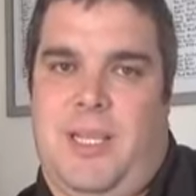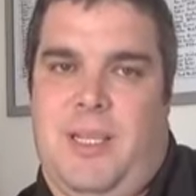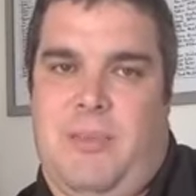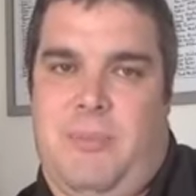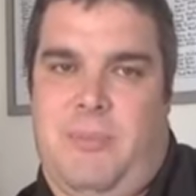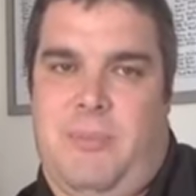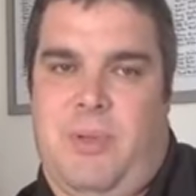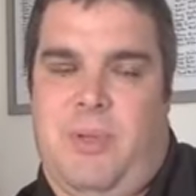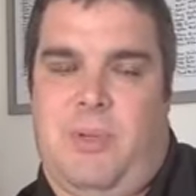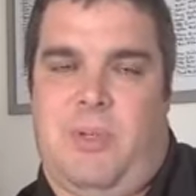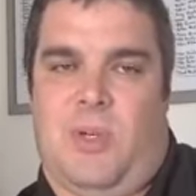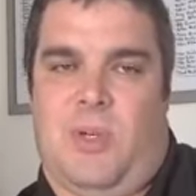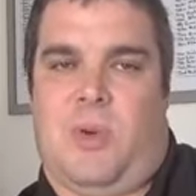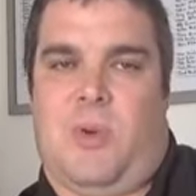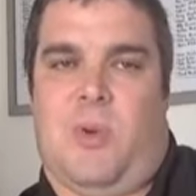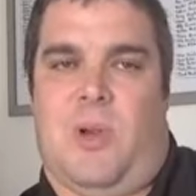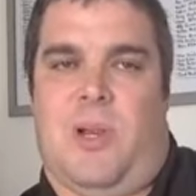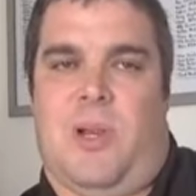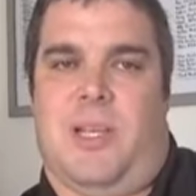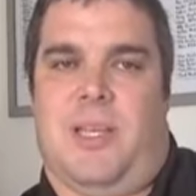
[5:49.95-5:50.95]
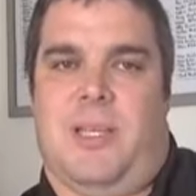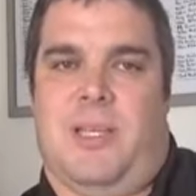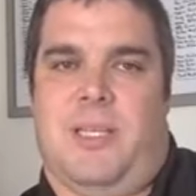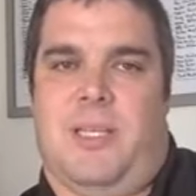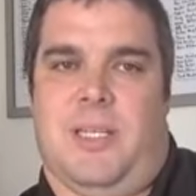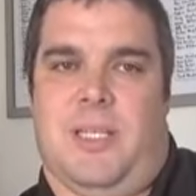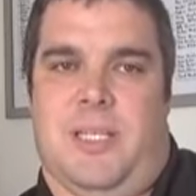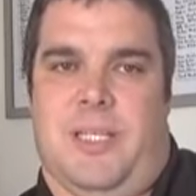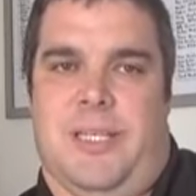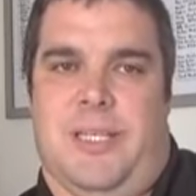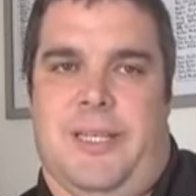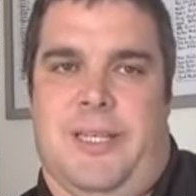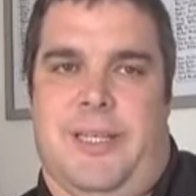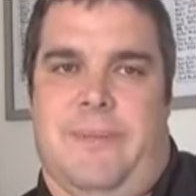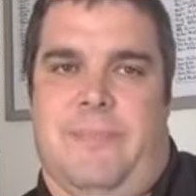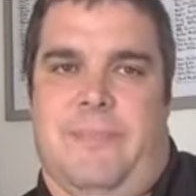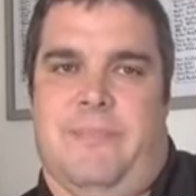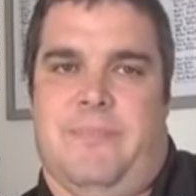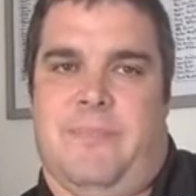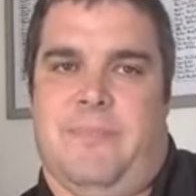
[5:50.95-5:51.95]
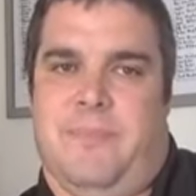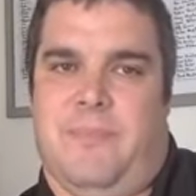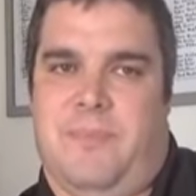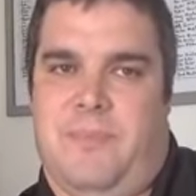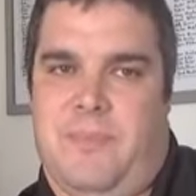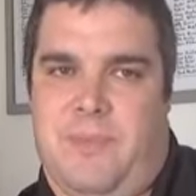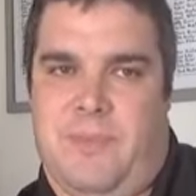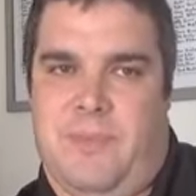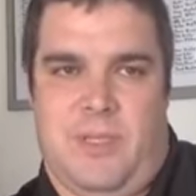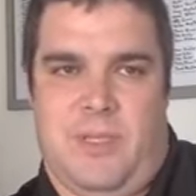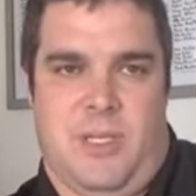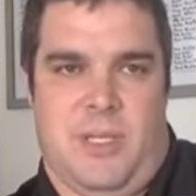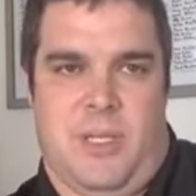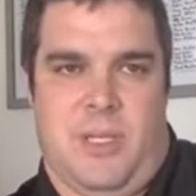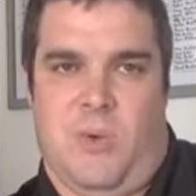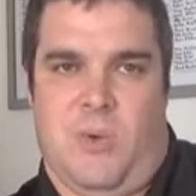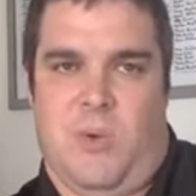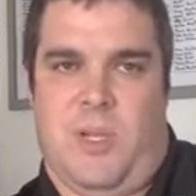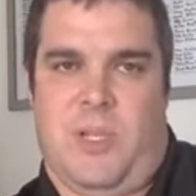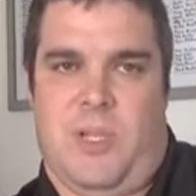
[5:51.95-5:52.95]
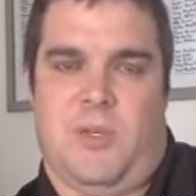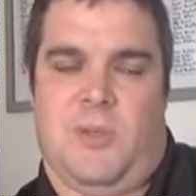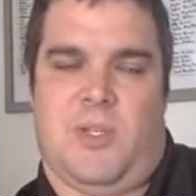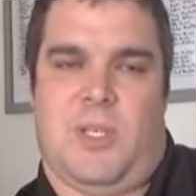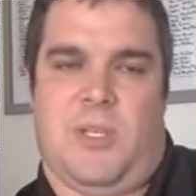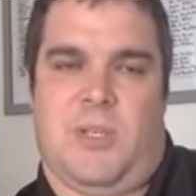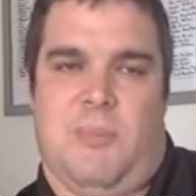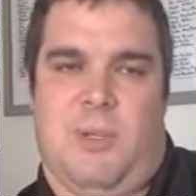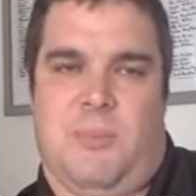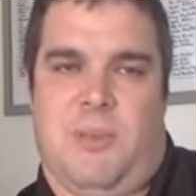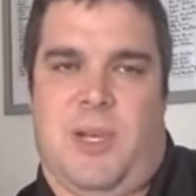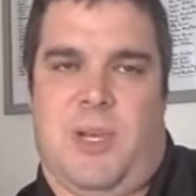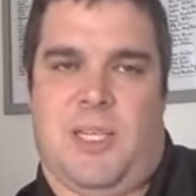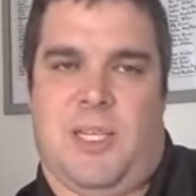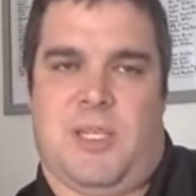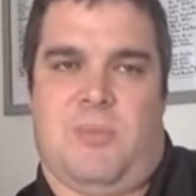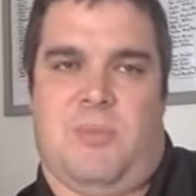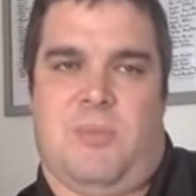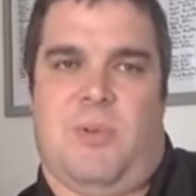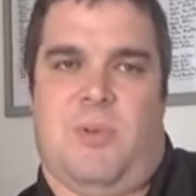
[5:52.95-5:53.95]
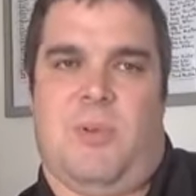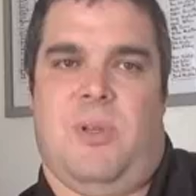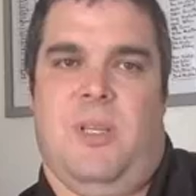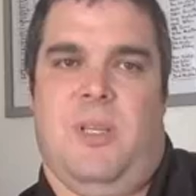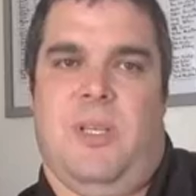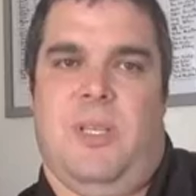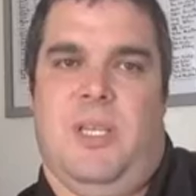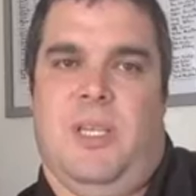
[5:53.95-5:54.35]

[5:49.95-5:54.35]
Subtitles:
and build your credit. You know, what used to be possible